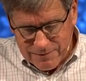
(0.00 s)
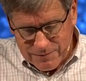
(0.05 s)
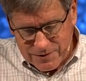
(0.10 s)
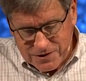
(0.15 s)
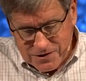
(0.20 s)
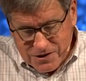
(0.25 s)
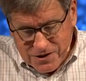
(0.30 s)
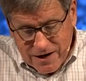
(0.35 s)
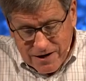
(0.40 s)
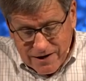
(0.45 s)

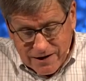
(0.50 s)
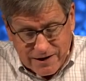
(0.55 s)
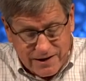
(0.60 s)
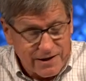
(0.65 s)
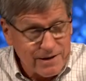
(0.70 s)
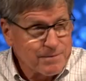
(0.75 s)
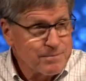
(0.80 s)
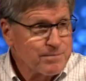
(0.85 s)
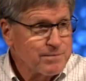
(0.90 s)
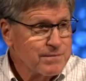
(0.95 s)
But
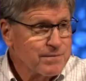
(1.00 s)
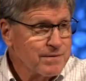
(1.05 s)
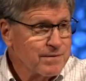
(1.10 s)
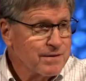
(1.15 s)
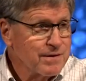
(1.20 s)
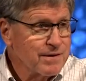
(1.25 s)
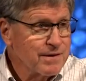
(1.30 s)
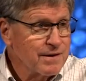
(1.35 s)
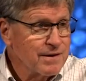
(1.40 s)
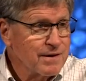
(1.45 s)
suddenly,
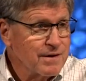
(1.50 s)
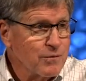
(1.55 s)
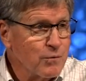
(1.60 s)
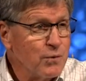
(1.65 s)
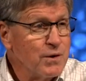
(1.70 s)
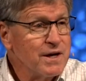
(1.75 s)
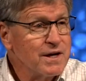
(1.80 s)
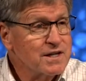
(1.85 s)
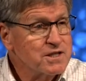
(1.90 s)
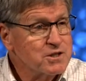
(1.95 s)

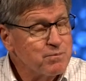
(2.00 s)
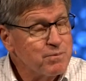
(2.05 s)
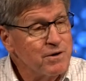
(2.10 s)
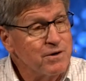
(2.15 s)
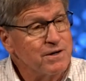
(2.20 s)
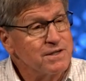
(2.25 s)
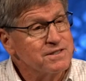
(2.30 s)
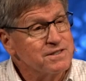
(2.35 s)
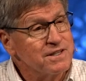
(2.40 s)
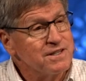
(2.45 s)
we
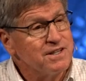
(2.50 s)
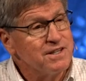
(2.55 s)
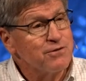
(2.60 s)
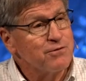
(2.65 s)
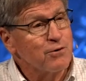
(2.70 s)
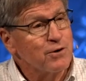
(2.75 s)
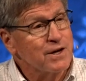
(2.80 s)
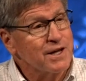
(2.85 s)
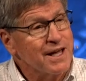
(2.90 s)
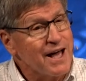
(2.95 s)
experience a
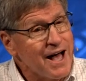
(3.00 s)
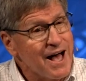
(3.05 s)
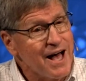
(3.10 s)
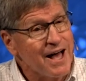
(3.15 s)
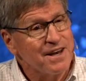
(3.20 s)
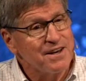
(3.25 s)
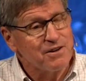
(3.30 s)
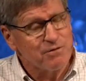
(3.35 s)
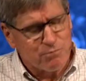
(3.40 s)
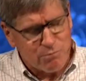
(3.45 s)
different
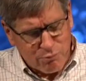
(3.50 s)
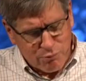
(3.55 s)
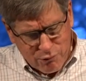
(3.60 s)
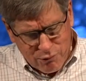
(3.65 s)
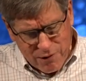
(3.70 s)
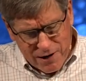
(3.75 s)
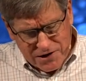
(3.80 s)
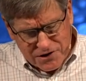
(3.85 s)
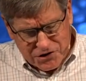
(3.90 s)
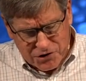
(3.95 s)
kind of
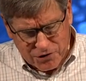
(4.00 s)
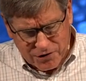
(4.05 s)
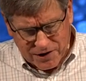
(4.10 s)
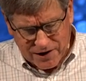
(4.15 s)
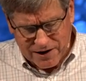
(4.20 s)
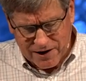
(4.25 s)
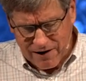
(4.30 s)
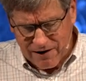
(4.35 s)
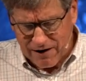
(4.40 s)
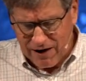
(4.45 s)
pressure
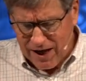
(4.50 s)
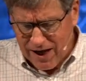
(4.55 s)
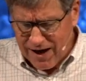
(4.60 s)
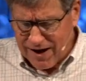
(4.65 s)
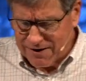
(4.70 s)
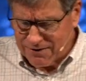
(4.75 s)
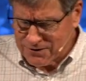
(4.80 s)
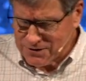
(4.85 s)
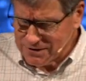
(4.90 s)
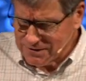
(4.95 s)
in our
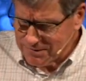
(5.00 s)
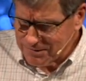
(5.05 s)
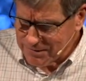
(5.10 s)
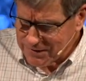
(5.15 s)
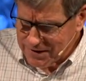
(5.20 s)
lives.